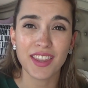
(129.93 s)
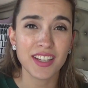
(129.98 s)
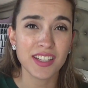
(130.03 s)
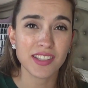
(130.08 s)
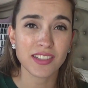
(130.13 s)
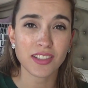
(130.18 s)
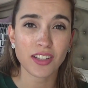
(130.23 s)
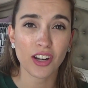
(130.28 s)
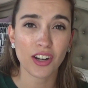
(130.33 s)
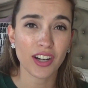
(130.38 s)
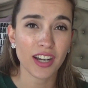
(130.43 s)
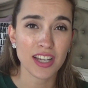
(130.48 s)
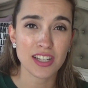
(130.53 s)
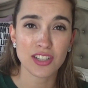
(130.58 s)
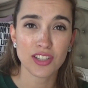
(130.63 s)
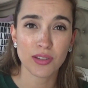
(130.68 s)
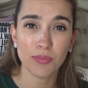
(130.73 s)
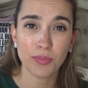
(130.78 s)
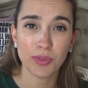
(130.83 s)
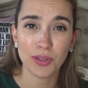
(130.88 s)
this
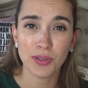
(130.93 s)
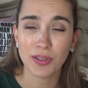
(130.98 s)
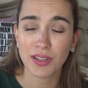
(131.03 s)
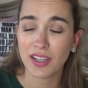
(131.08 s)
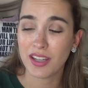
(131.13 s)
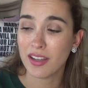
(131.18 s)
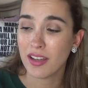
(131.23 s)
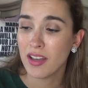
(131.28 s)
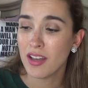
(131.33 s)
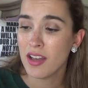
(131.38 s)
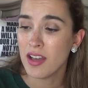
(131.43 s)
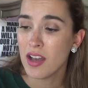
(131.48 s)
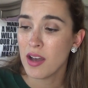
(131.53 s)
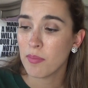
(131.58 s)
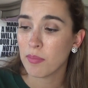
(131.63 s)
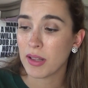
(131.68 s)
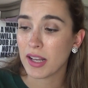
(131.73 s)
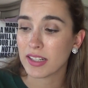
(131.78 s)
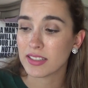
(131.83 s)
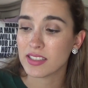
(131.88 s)
Kardashian Beauty
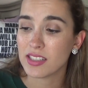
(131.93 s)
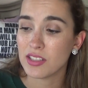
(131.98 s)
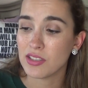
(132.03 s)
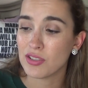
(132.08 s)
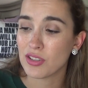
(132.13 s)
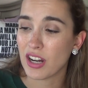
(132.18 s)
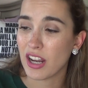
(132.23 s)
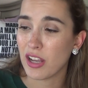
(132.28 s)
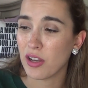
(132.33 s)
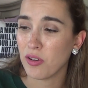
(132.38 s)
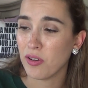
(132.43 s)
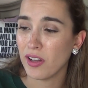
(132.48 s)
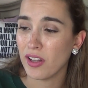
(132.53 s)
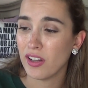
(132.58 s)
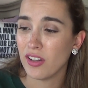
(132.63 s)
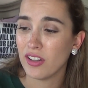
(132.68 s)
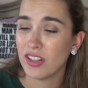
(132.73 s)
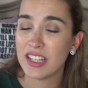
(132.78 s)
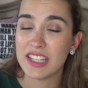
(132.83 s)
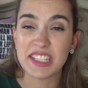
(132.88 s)
Boxy Dry
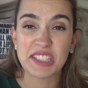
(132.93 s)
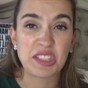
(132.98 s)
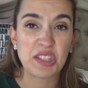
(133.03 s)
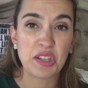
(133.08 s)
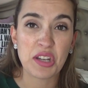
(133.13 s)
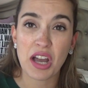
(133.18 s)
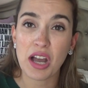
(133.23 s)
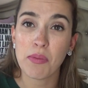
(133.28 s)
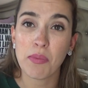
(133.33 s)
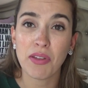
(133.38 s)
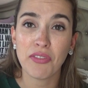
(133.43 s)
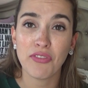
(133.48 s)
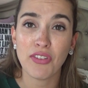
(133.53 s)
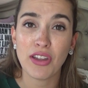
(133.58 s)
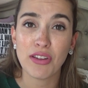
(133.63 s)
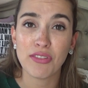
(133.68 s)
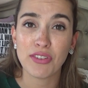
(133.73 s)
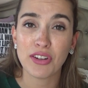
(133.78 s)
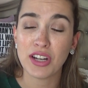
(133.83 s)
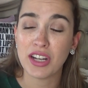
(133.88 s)
Oil is not my
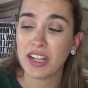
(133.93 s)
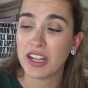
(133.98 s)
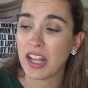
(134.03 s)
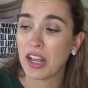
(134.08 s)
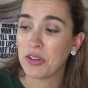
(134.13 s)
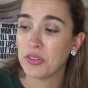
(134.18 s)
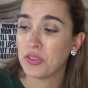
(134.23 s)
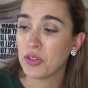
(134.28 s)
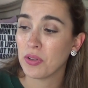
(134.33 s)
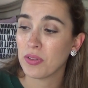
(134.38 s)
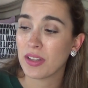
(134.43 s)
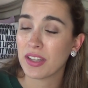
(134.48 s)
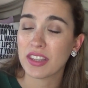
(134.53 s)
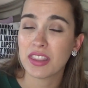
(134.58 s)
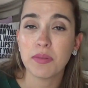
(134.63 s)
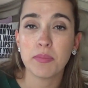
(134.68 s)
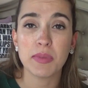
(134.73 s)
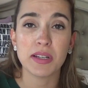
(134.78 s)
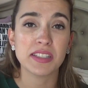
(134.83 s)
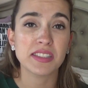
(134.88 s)
favorite. I don't like
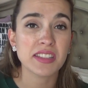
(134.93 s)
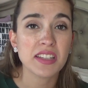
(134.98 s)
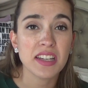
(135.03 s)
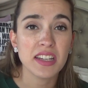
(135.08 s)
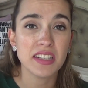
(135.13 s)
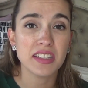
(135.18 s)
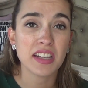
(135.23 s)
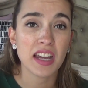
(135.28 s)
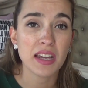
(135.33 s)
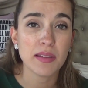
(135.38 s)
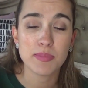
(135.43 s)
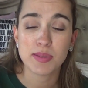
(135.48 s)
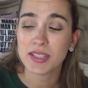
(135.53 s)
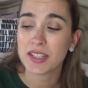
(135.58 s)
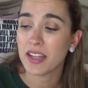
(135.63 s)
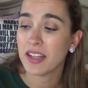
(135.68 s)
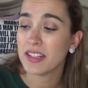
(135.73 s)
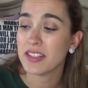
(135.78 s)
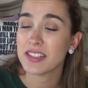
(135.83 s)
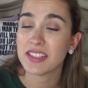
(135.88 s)
the musky type
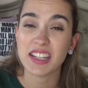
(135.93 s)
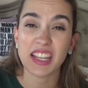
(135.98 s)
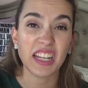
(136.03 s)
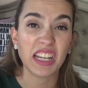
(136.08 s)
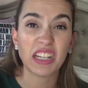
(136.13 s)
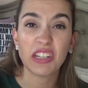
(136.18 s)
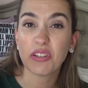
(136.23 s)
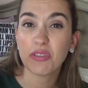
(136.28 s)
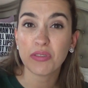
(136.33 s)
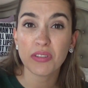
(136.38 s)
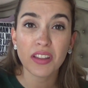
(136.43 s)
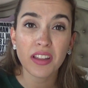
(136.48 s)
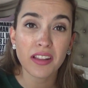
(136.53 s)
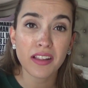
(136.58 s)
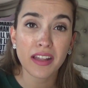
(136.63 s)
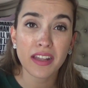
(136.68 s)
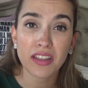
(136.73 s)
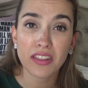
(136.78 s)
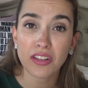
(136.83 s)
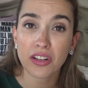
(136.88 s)
scents and I don't really
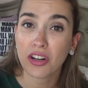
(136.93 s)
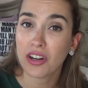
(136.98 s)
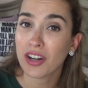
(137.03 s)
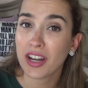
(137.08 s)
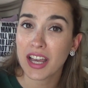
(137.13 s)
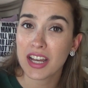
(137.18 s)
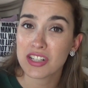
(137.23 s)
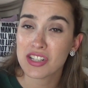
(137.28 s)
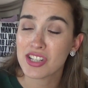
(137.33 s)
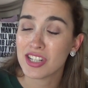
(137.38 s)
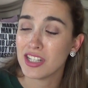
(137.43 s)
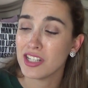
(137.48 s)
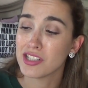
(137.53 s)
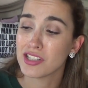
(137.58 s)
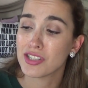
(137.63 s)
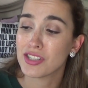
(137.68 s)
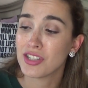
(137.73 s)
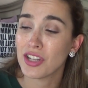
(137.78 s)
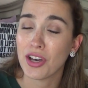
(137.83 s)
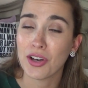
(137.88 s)
like the
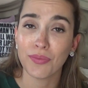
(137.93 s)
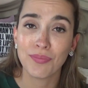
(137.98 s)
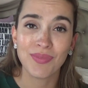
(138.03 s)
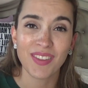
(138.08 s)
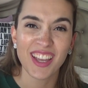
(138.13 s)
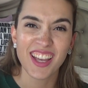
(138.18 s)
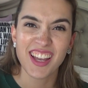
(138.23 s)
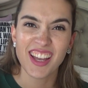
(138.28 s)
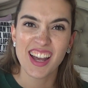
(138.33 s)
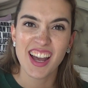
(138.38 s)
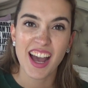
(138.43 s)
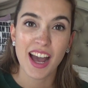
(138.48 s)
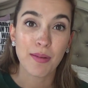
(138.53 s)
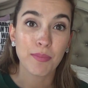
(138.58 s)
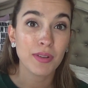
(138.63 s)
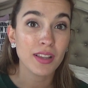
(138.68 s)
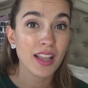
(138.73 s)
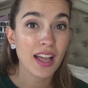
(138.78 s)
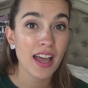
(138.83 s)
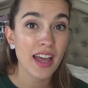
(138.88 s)
Kardashians. So
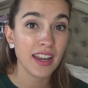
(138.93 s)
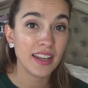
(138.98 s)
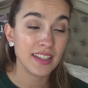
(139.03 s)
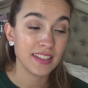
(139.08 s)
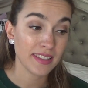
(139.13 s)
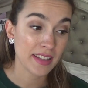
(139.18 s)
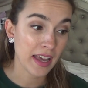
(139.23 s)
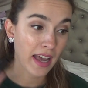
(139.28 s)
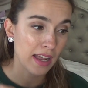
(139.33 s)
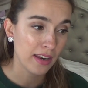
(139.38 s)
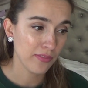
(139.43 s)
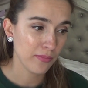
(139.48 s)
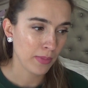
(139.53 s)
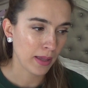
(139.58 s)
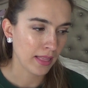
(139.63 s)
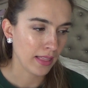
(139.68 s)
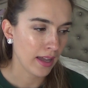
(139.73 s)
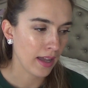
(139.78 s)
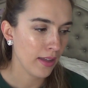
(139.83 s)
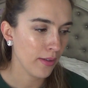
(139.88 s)
I'm glad it's out of
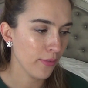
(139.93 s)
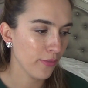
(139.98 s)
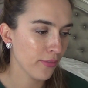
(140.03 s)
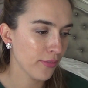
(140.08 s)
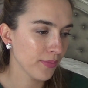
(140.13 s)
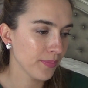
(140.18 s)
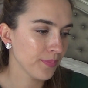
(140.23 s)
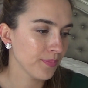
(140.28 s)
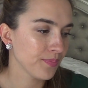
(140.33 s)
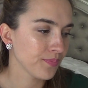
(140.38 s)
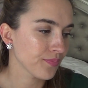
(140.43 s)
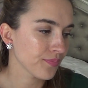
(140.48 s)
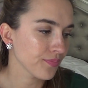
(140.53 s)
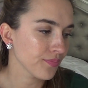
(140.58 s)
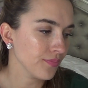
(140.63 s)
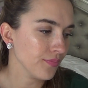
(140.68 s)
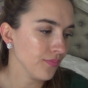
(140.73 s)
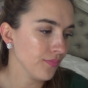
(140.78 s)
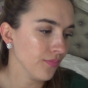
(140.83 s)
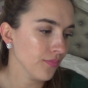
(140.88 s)
my life.
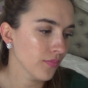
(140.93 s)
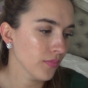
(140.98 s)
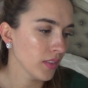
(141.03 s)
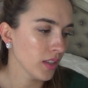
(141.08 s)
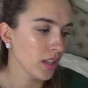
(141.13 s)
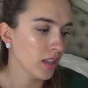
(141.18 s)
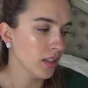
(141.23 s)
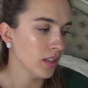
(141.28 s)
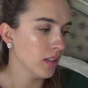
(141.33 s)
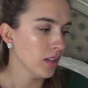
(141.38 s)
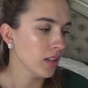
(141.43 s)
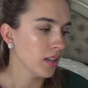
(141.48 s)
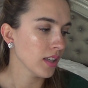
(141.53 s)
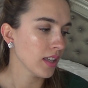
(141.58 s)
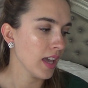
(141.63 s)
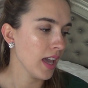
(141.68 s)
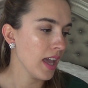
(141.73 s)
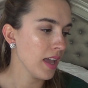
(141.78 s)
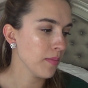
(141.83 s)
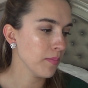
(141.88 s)

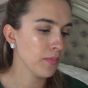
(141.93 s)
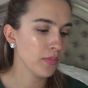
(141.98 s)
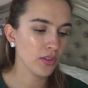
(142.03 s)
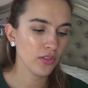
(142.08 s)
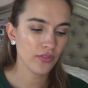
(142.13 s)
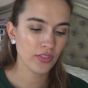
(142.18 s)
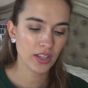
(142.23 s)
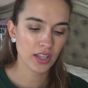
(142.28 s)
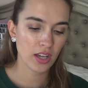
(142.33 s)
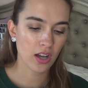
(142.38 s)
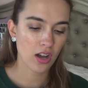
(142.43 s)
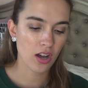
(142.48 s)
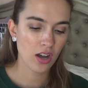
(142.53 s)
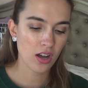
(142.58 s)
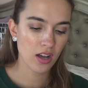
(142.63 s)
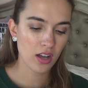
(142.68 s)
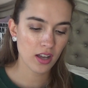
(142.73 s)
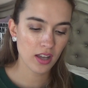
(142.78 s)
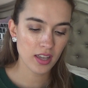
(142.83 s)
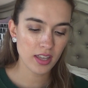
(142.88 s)
Okay, moving
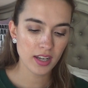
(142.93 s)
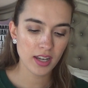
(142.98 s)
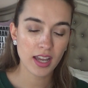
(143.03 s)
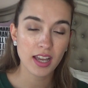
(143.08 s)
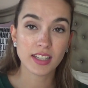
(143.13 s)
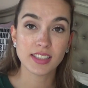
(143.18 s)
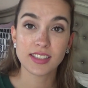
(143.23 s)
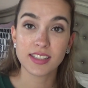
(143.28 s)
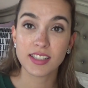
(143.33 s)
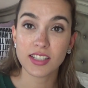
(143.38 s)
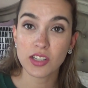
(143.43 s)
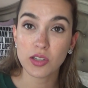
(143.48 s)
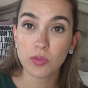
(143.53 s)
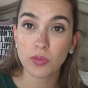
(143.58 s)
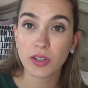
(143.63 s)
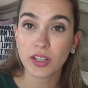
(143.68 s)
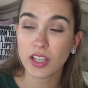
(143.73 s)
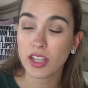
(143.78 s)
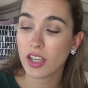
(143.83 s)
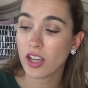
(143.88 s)
on, still
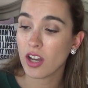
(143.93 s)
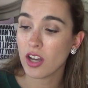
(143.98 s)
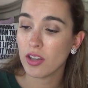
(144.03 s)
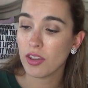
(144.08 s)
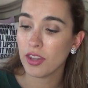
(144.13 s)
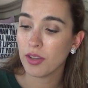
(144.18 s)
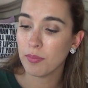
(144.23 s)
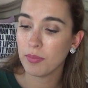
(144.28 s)
working on the